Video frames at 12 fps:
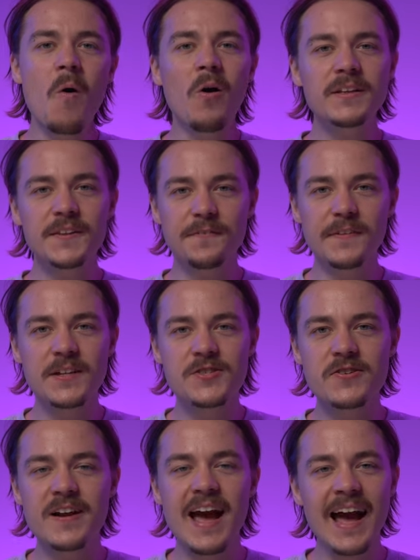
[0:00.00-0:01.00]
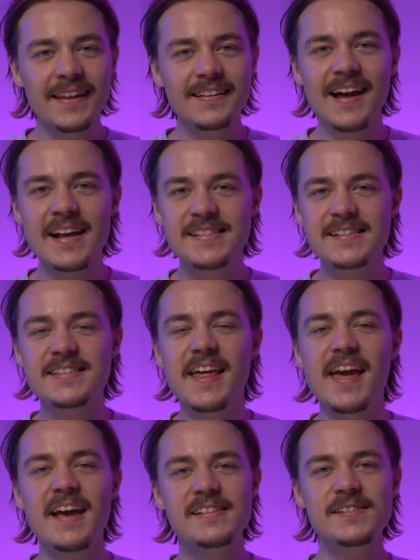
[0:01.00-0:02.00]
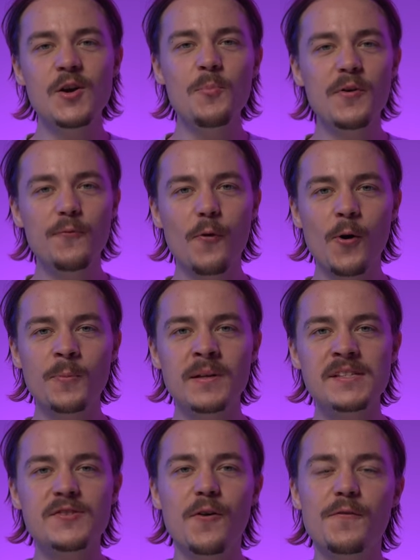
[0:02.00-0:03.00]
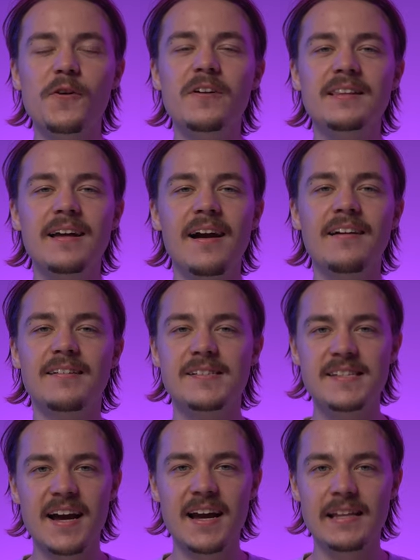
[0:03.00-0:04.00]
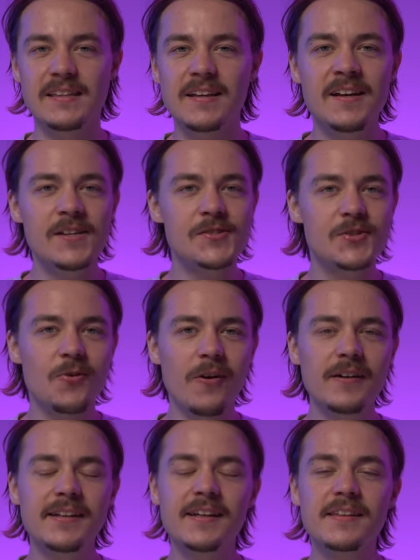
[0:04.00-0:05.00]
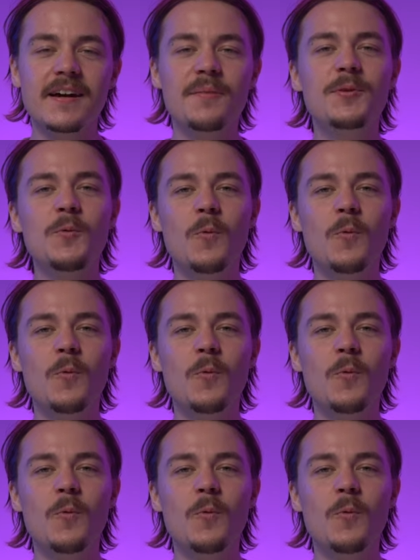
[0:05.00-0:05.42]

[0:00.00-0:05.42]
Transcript: audit feature analyzes the SEO performance of your entire site, scoring it up to